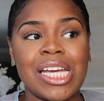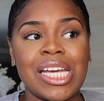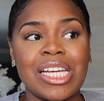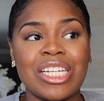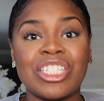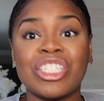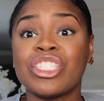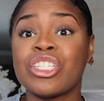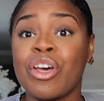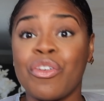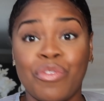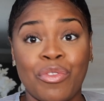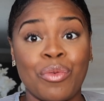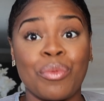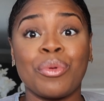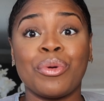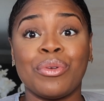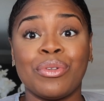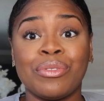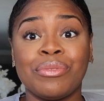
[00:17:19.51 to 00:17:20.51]

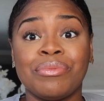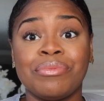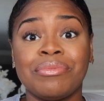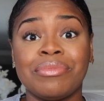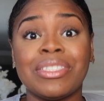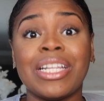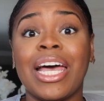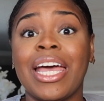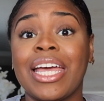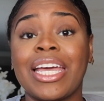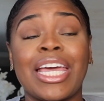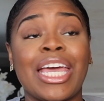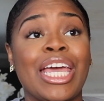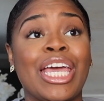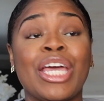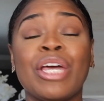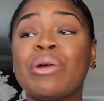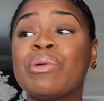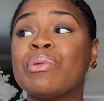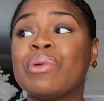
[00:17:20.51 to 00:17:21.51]
sufferable. Like,
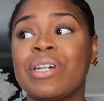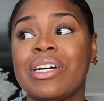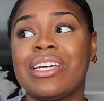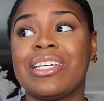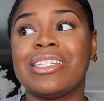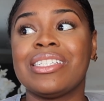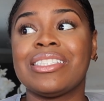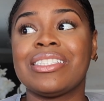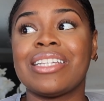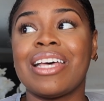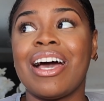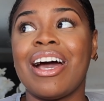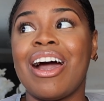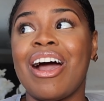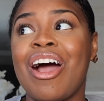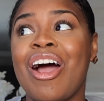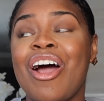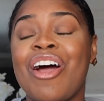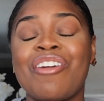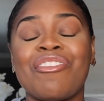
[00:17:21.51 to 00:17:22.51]
it was
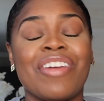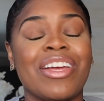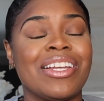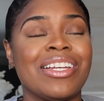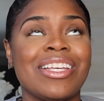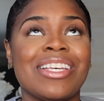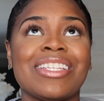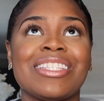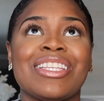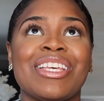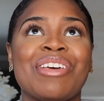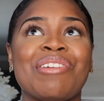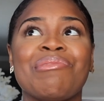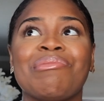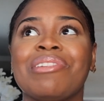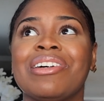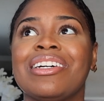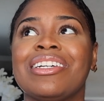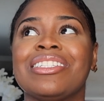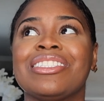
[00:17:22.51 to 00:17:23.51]
horrendous. It
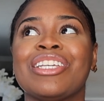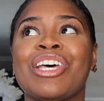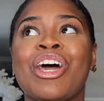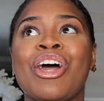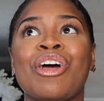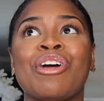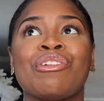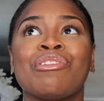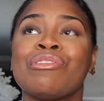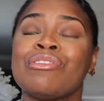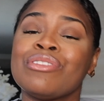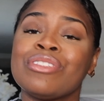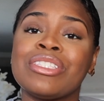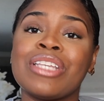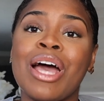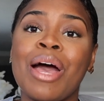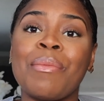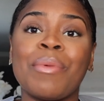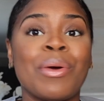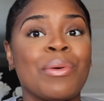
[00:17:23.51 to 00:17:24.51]
was
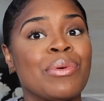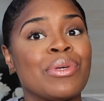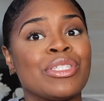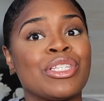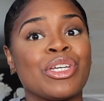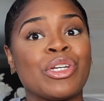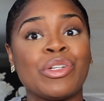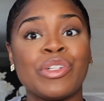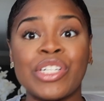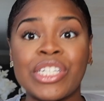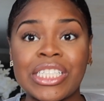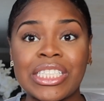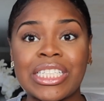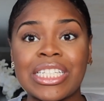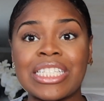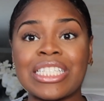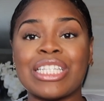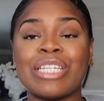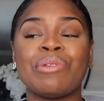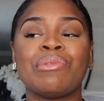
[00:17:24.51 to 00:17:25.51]
gruesome. It was
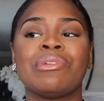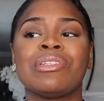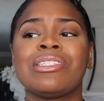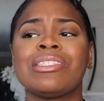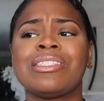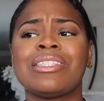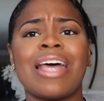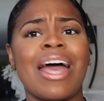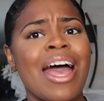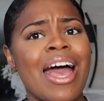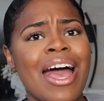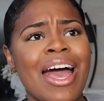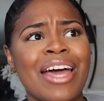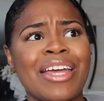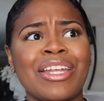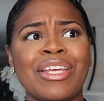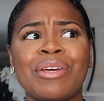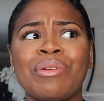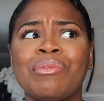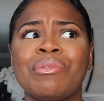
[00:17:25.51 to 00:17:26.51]
egregious. It was
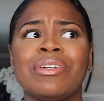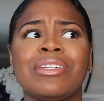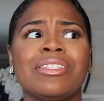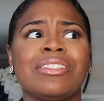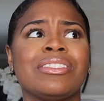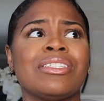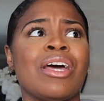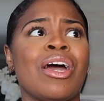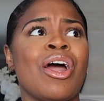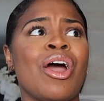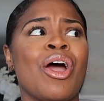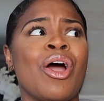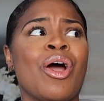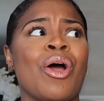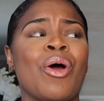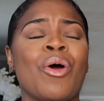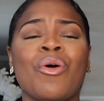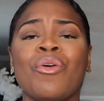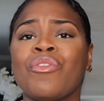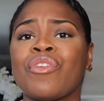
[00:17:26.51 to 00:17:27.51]
sad. It was
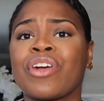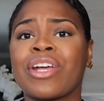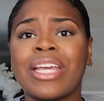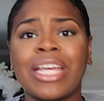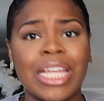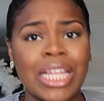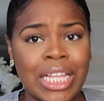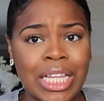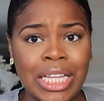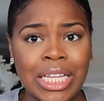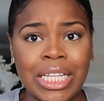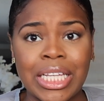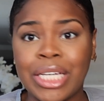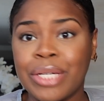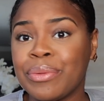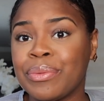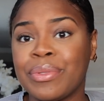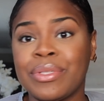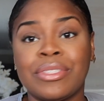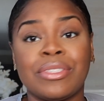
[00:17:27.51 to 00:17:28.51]
overkill.
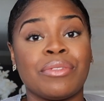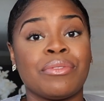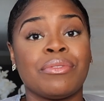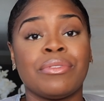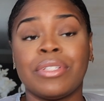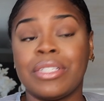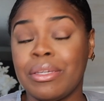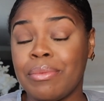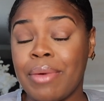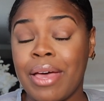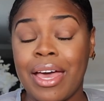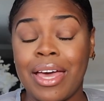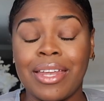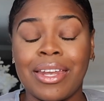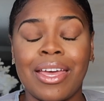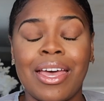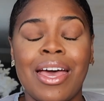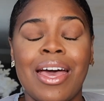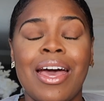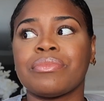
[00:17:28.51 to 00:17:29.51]
It was really
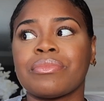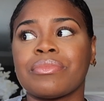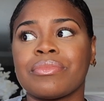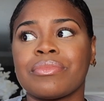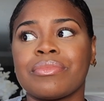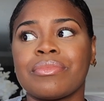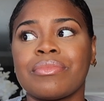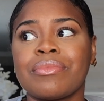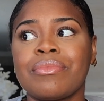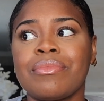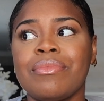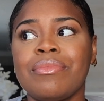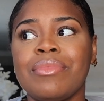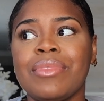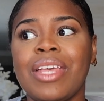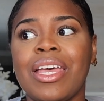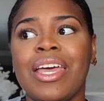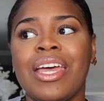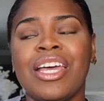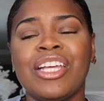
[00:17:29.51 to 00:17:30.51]

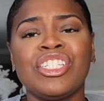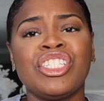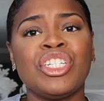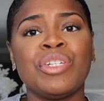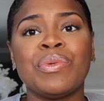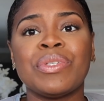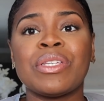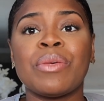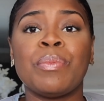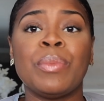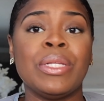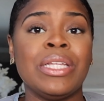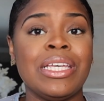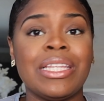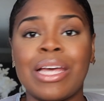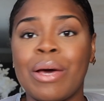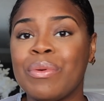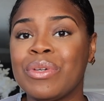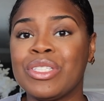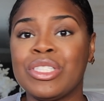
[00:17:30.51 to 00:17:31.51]
bad. And she was a bully
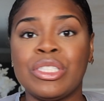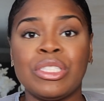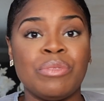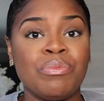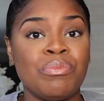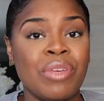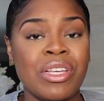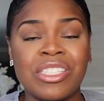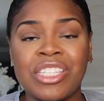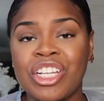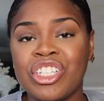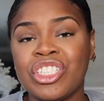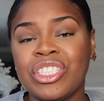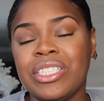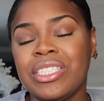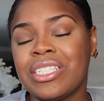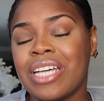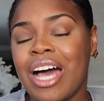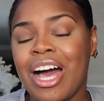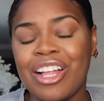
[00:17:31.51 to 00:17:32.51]
that was
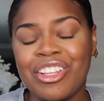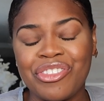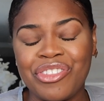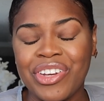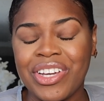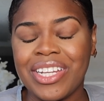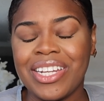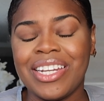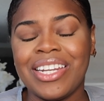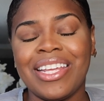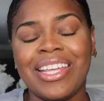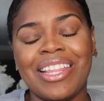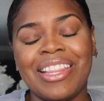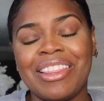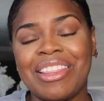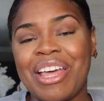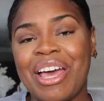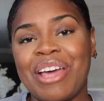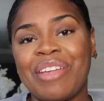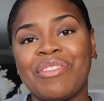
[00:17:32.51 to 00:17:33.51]
essentially tolerated
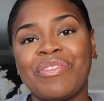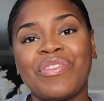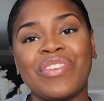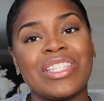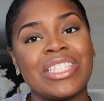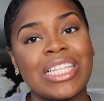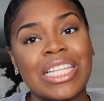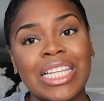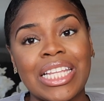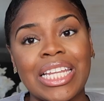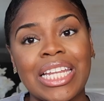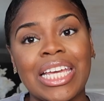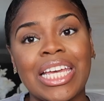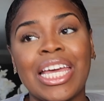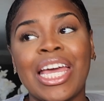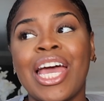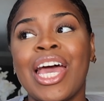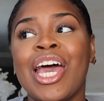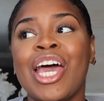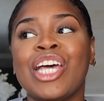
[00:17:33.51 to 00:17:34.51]
in that
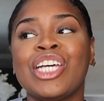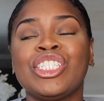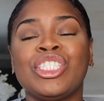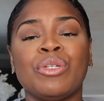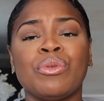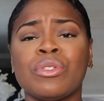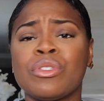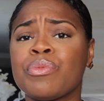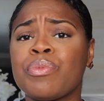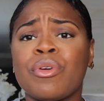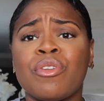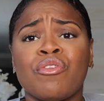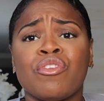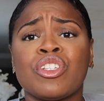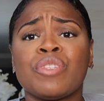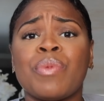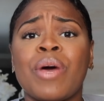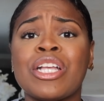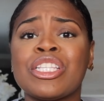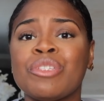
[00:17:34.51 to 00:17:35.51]
facility. She was
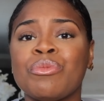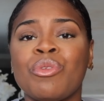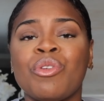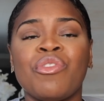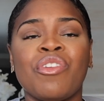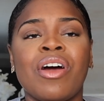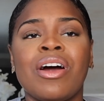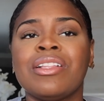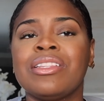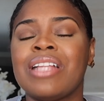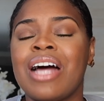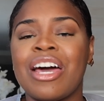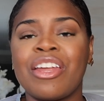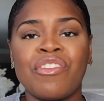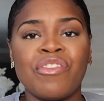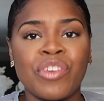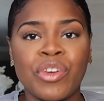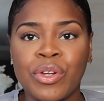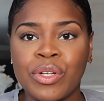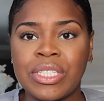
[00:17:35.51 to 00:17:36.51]
responsible for a lot
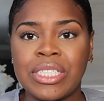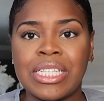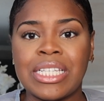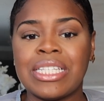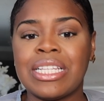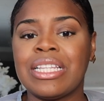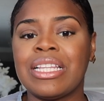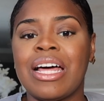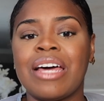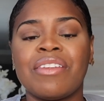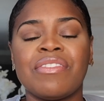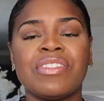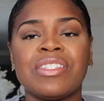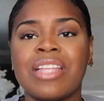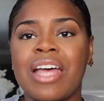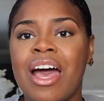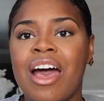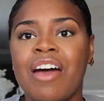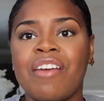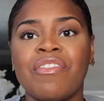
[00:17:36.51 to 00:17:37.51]
of nurses, a lot of
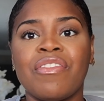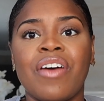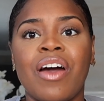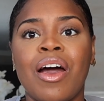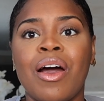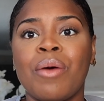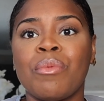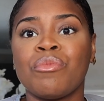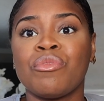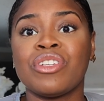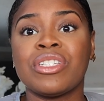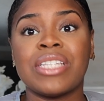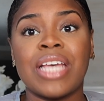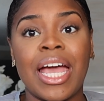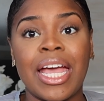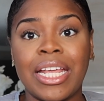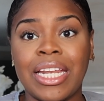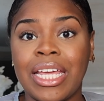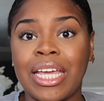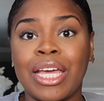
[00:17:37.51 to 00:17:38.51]
staff
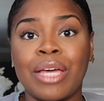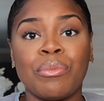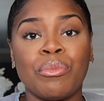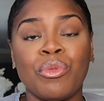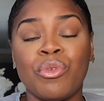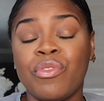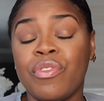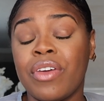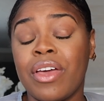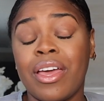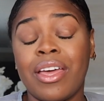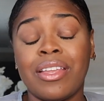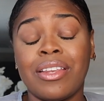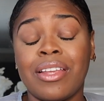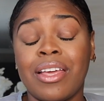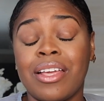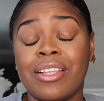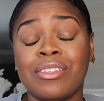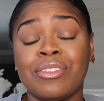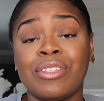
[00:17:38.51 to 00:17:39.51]
resigning
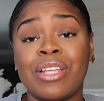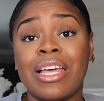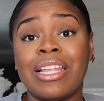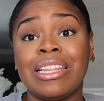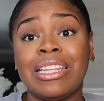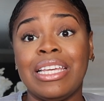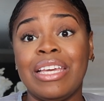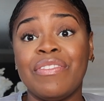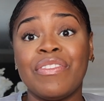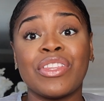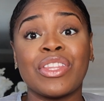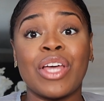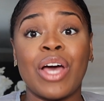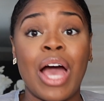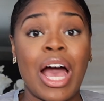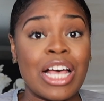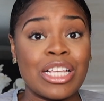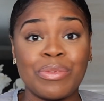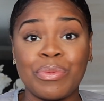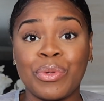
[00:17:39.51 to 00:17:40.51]
and leaving the
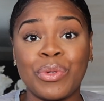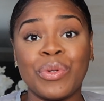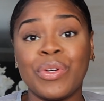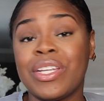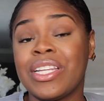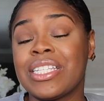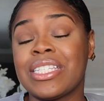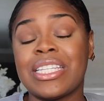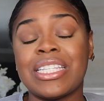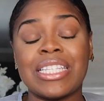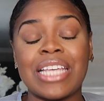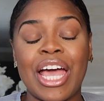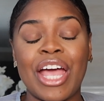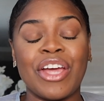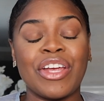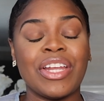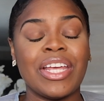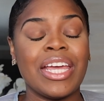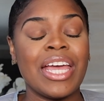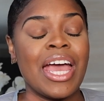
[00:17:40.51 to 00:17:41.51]
hospital in its
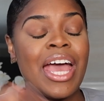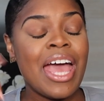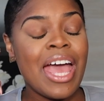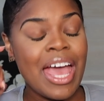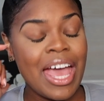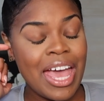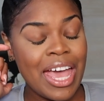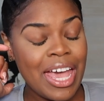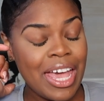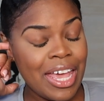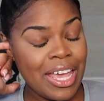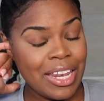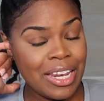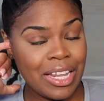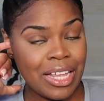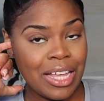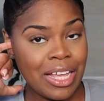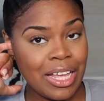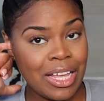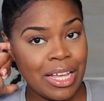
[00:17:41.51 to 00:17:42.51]
entirety,
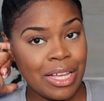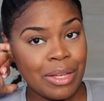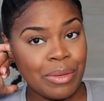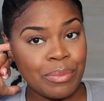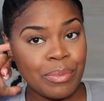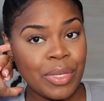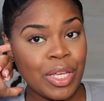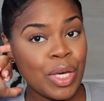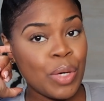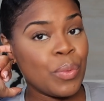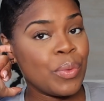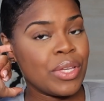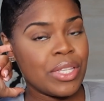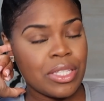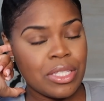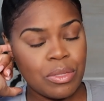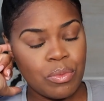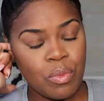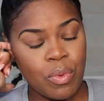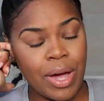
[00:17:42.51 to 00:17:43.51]
and it
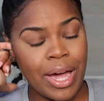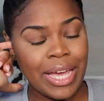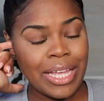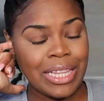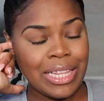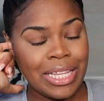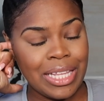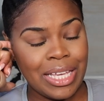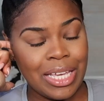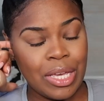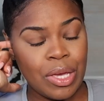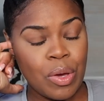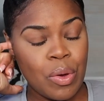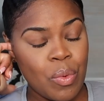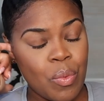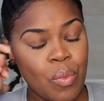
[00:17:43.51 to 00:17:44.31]
was widely